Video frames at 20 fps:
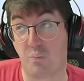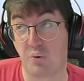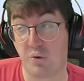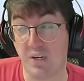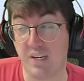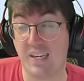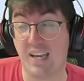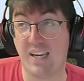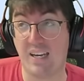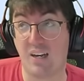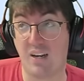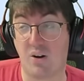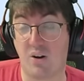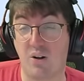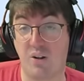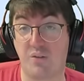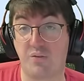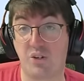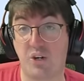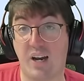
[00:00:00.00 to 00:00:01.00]
predated
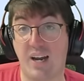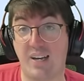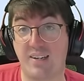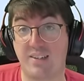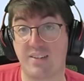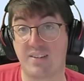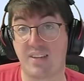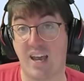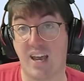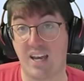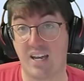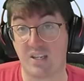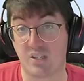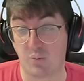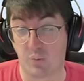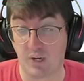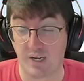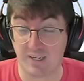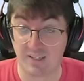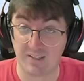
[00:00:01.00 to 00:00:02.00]
Hall of Trials
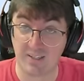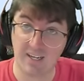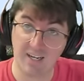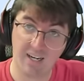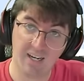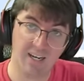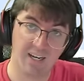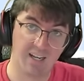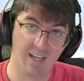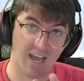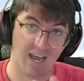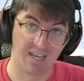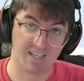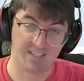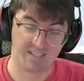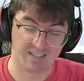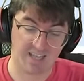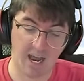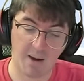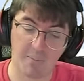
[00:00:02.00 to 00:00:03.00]
as well
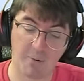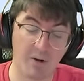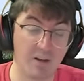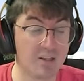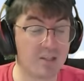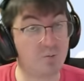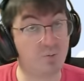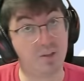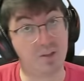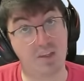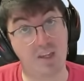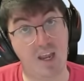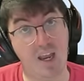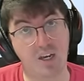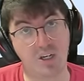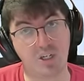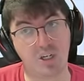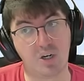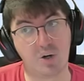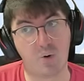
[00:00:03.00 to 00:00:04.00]
as Labyrinths with the
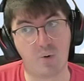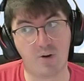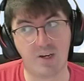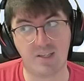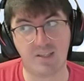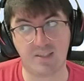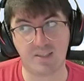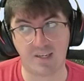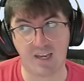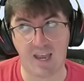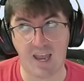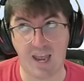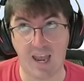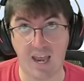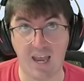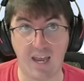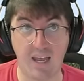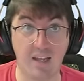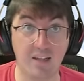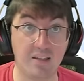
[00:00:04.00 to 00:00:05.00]
Ancient Coins
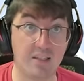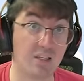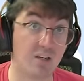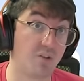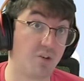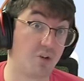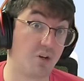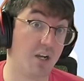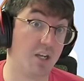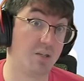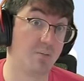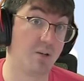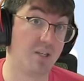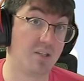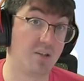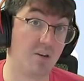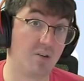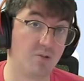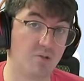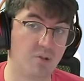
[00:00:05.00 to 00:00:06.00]
and Silver Transmit
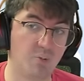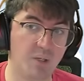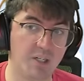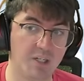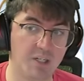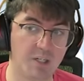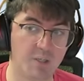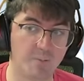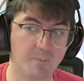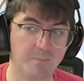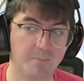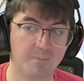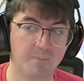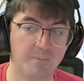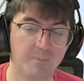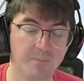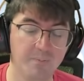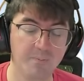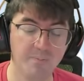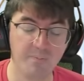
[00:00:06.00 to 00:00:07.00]
Stones, which,
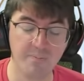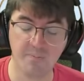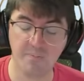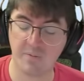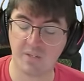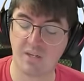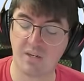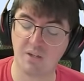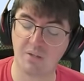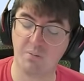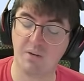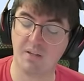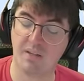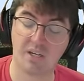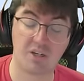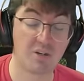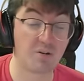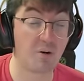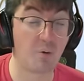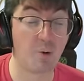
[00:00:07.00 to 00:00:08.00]
hmm, excuse me,
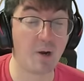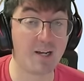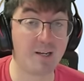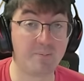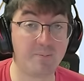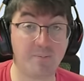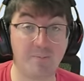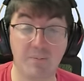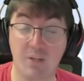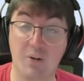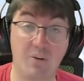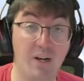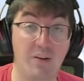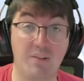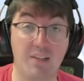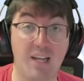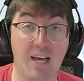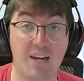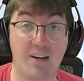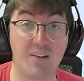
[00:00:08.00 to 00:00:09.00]
unless you're a whale, you don't have
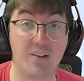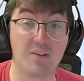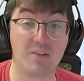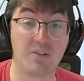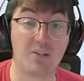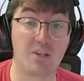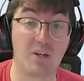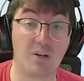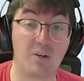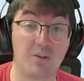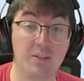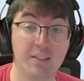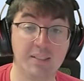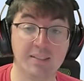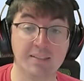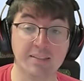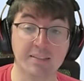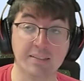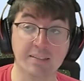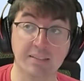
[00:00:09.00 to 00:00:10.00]
a lot of those. So
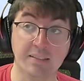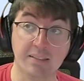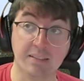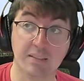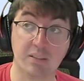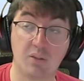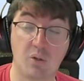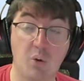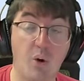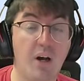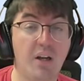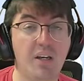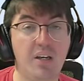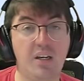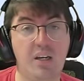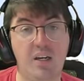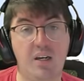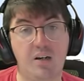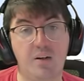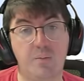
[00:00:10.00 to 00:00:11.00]
Quality of
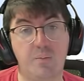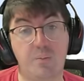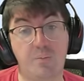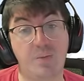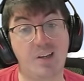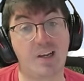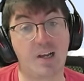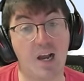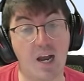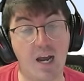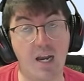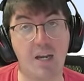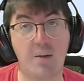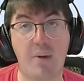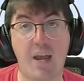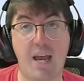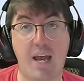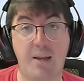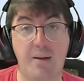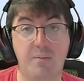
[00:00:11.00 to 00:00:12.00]
gear, kind of
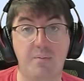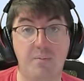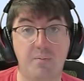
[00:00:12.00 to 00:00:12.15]
bad.